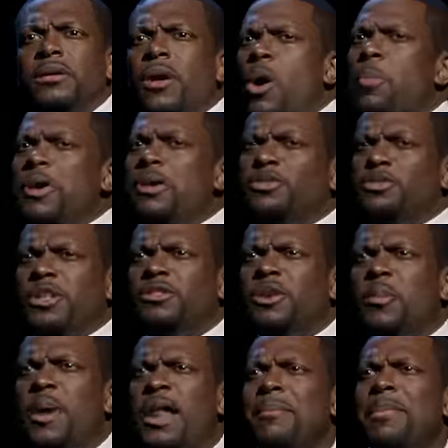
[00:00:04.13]
Oprah don't trust
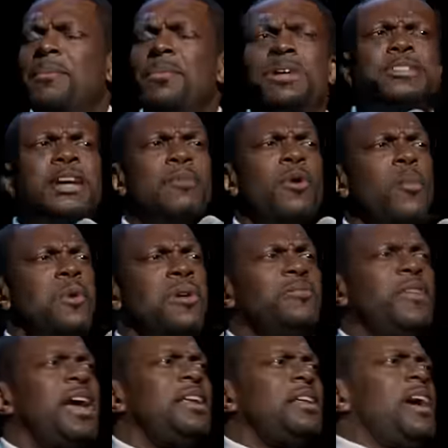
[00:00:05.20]
nobody. I remember one time Oprah
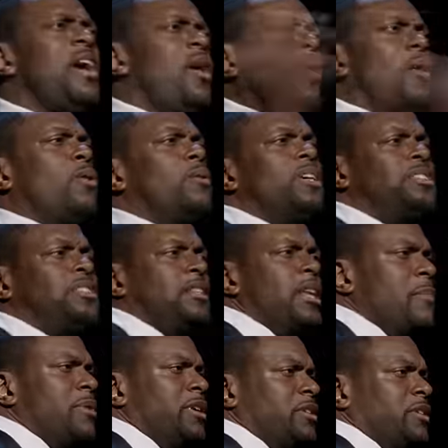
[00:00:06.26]
invited all these
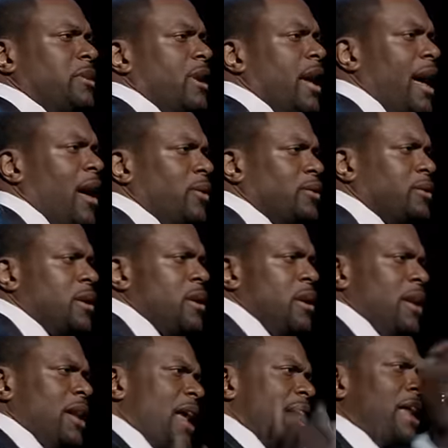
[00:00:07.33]
celebrities to her house,
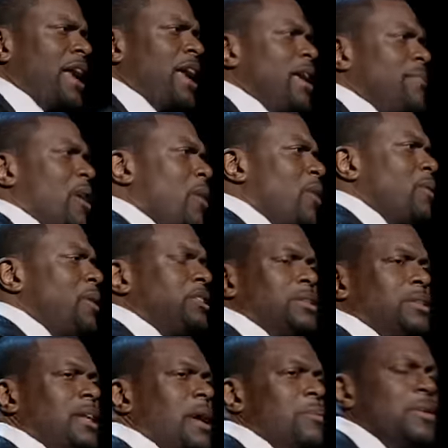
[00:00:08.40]
and I came, all these
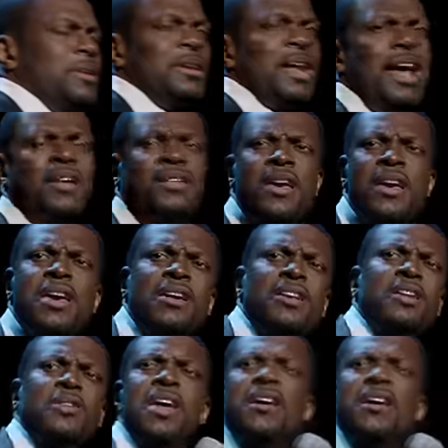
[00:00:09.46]
celebrities in the house, and